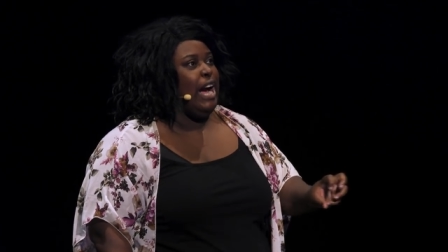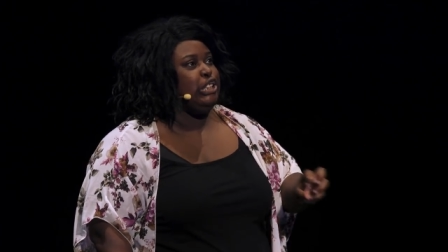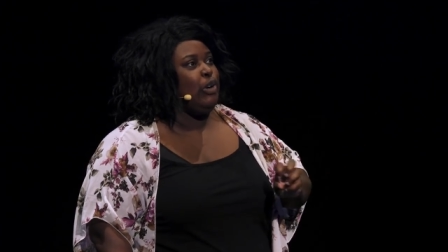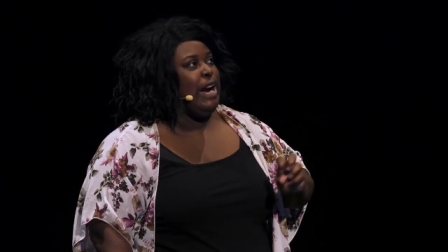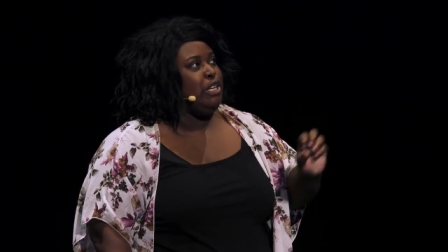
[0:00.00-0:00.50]
I
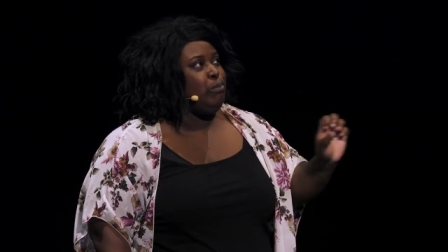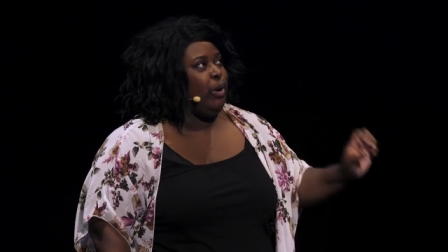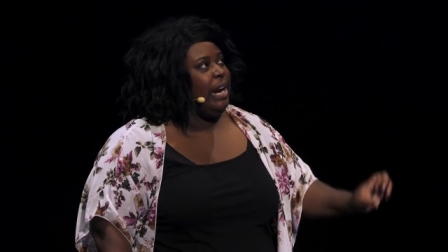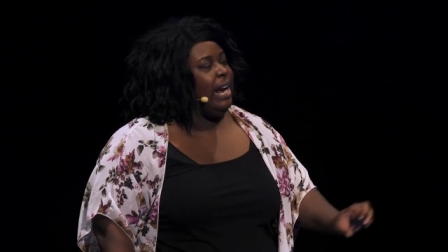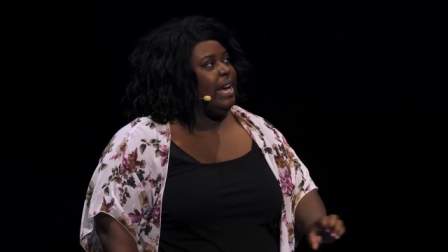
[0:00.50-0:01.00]
tried to
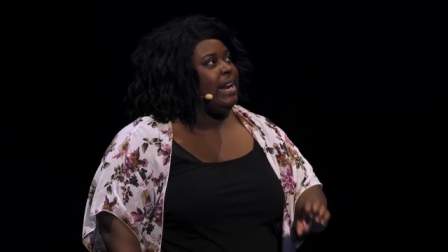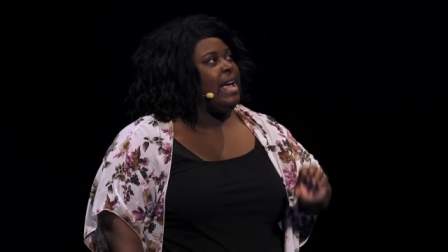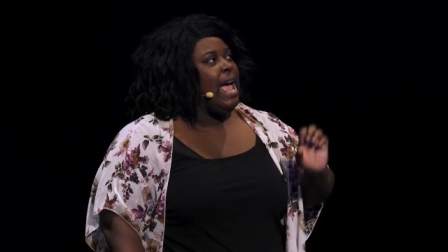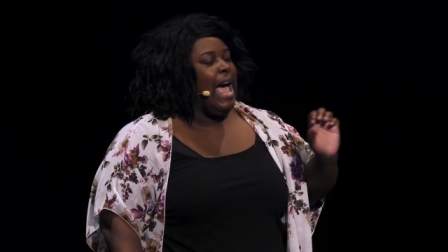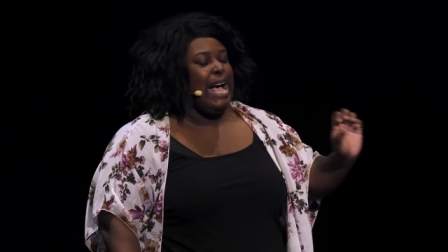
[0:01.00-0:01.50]
bring in
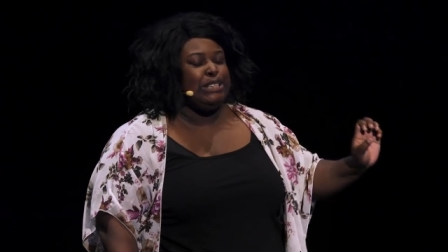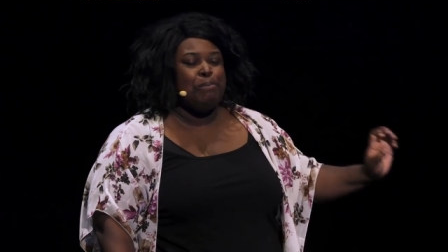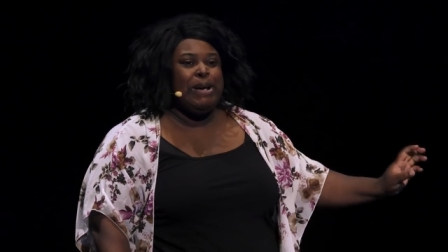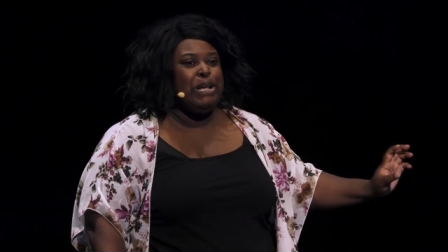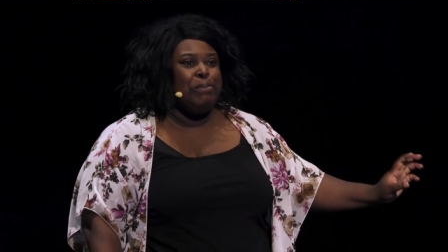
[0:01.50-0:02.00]

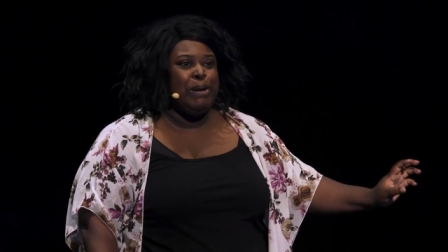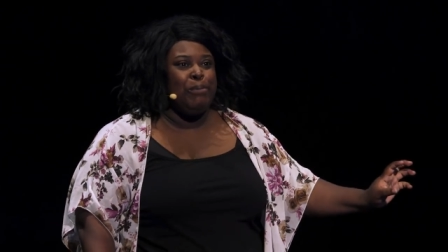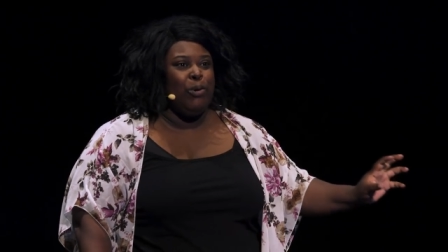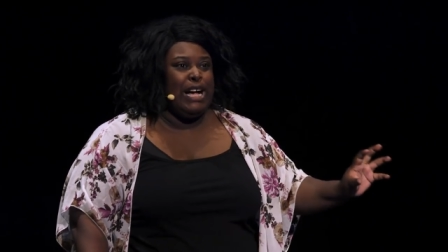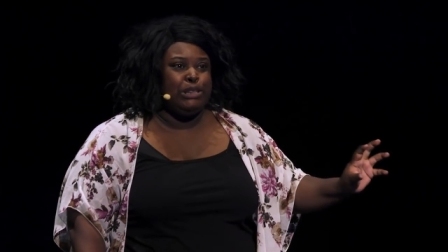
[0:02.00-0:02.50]
as many
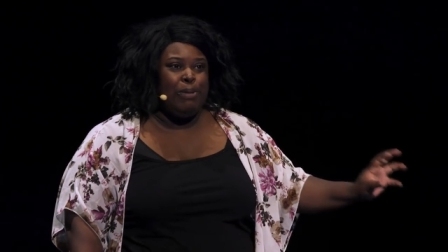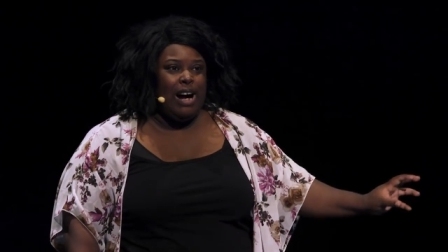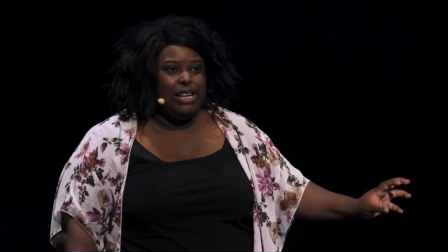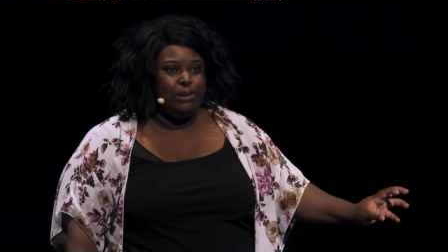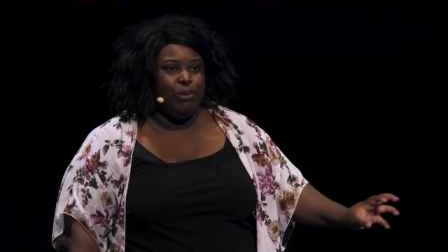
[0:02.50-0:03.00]
people as
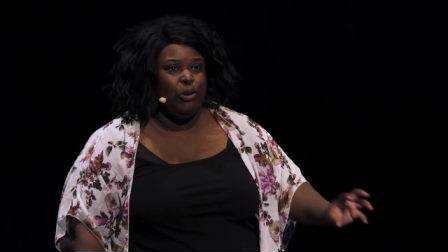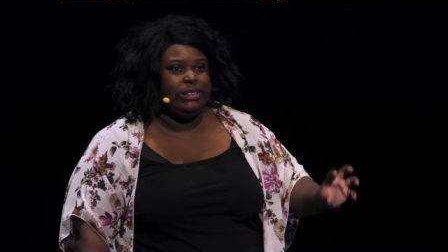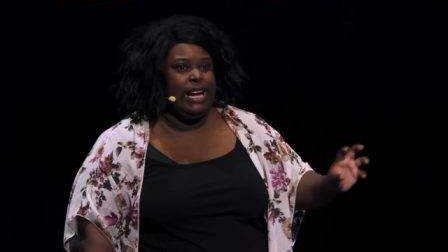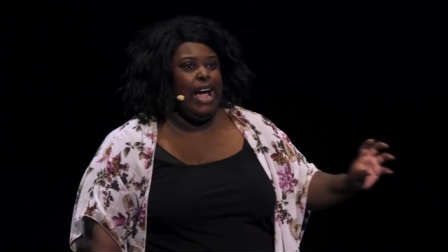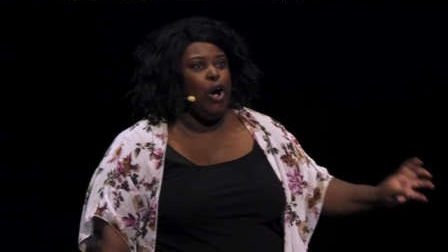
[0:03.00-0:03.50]
possible to